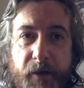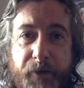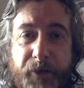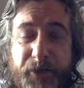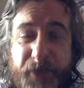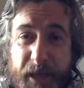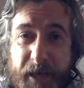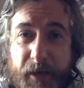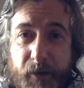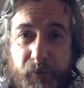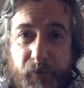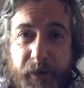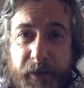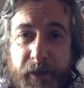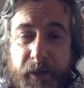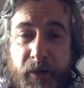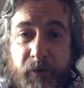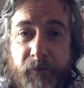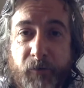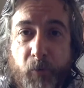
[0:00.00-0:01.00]
theory
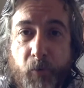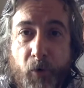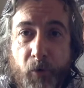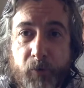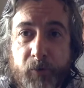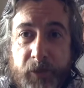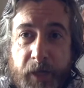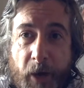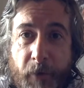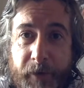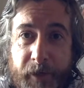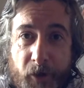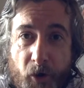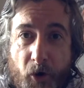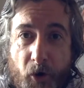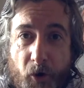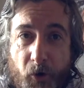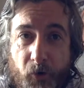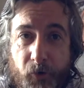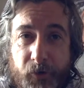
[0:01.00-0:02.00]
of what was going
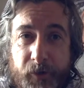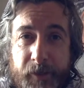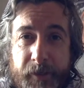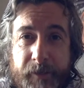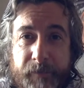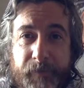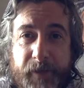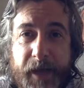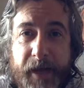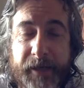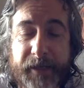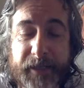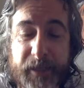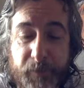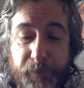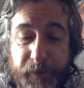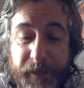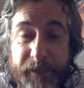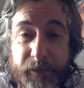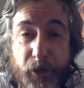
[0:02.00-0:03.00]
on, and
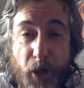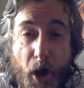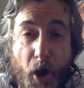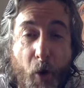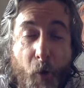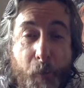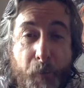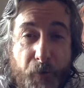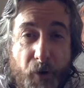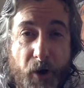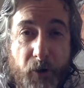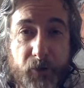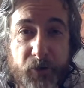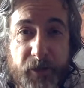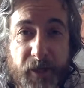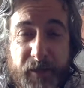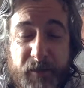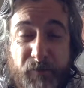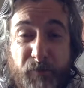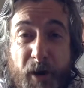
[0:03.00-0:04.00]
explained the whole
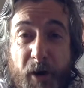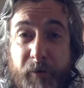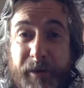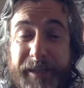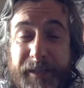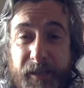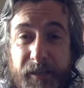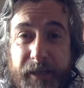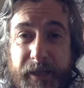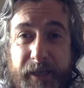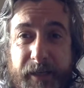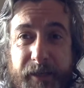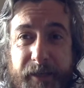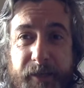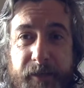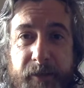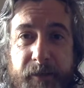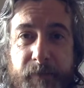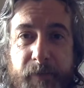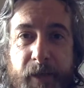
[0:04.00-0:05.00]
process very clearly,
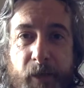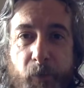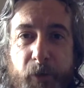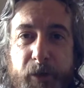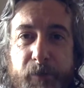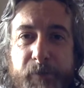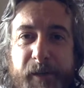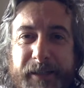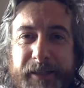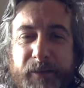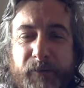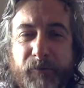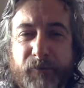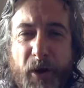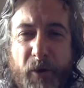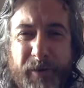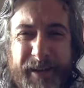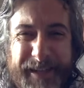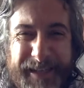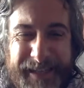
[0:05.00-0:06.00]
which made it
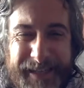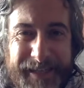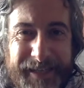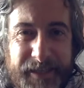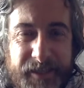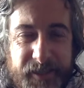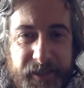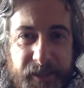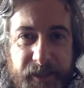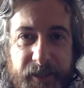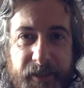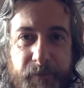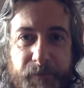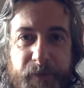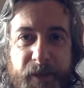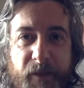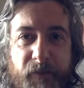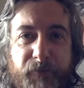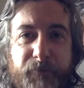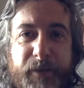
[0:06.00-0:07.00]
very easy
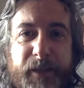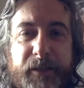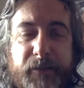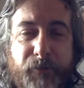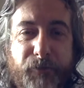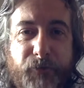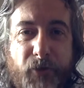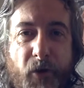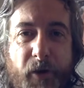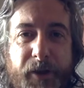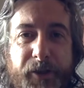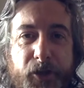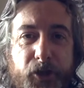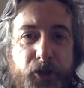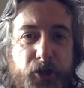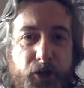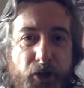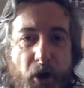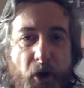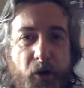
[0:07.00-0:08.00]
for me to find the
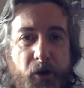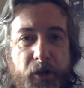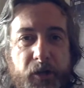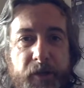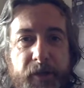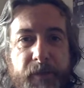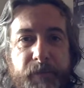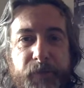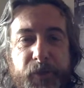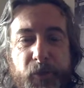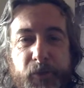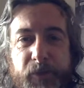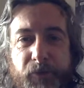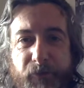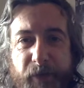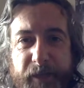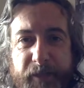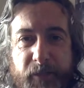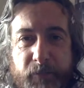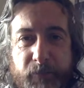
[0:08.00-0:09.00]
shock that was
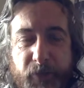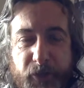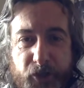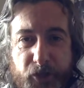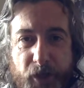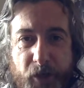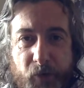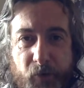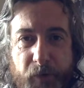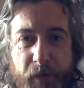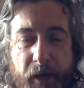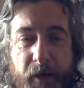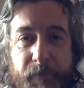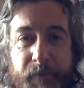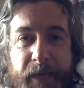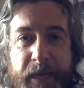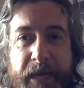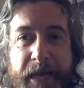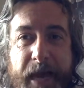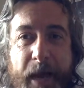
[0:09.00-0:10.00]
affecting my shoulder.
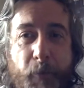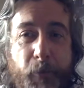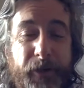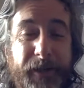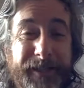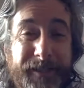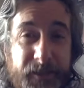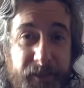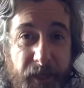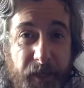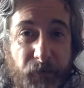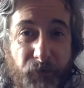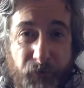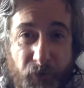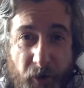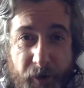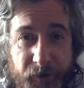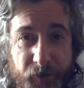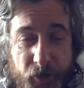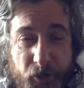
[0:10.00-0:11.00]
And when I did
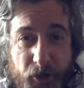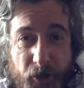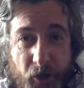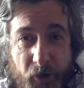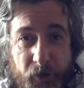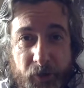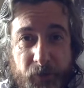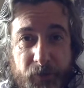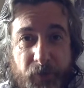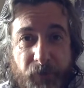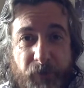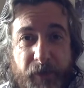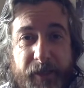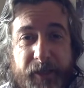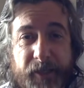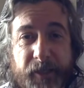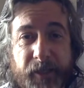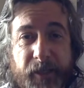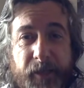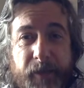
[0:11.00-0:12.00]
find the shock that was
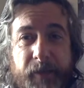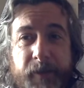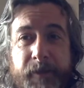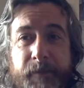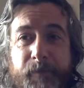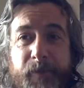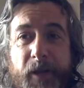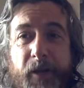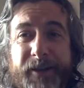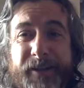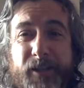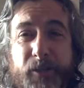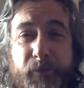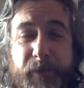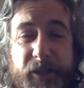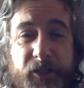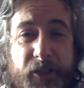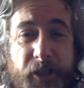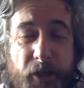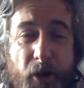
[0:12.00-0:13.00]
affecting it, I
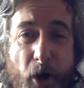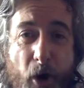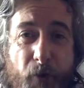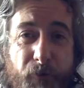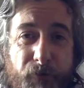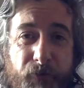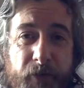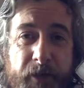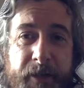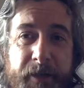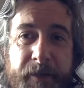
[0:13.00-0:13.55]
switched it off,